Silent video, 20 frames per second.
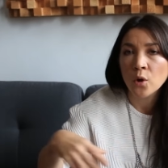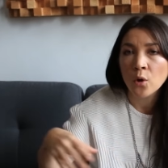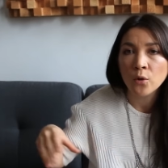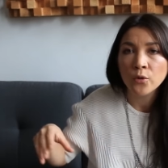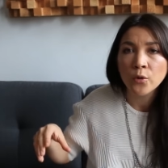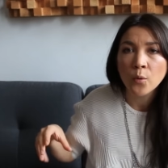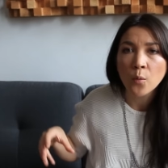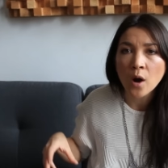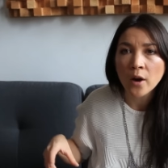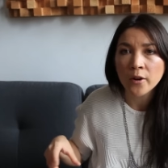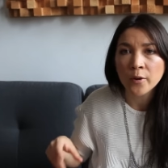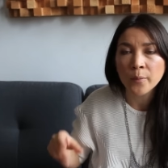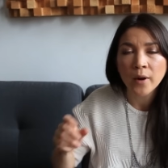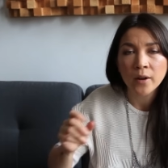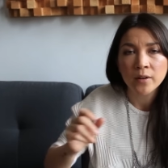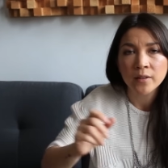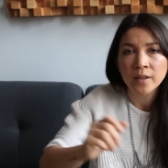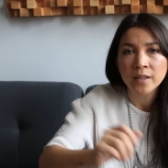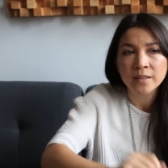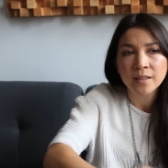hold the water
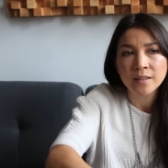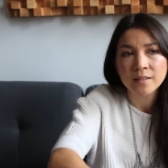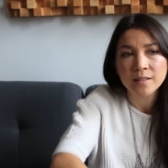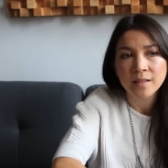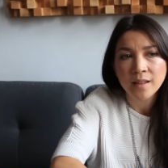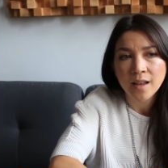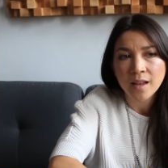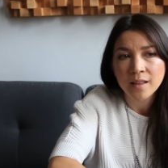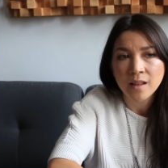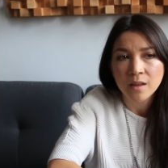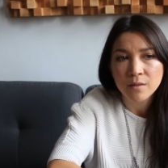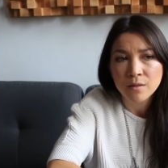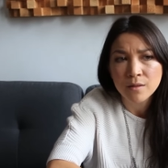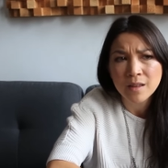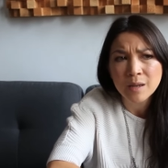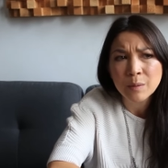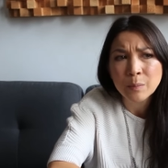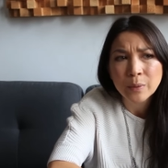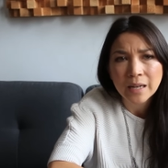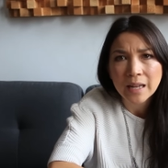bottle like this and that and the other
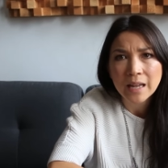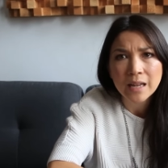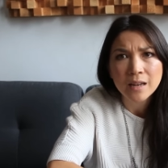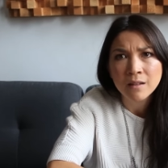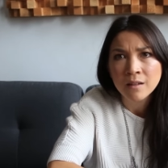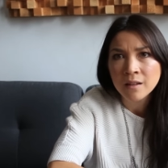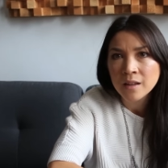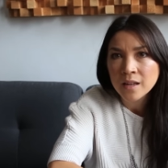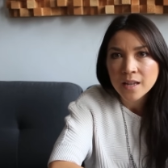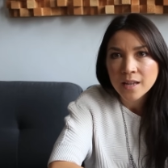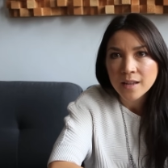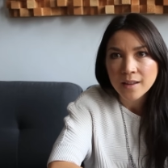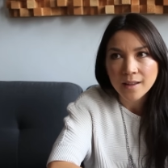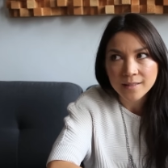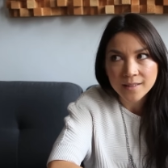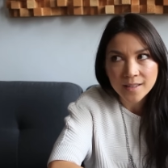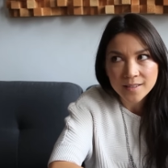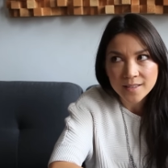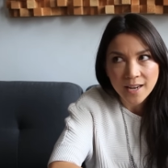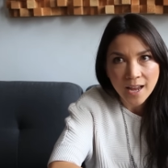thing, but
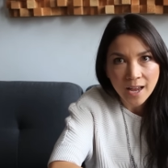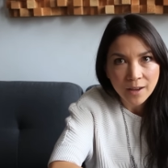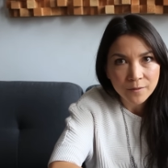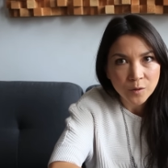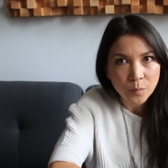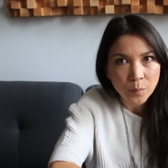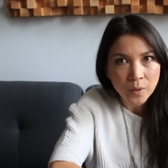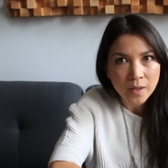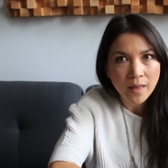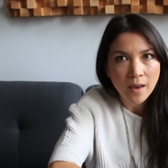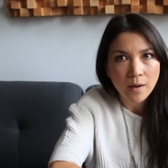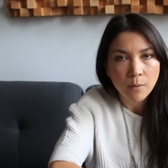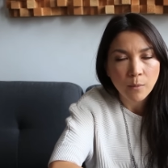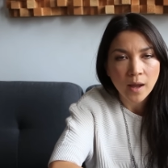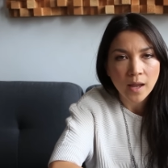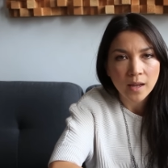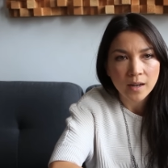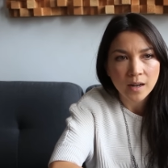it doesn't have to be that way.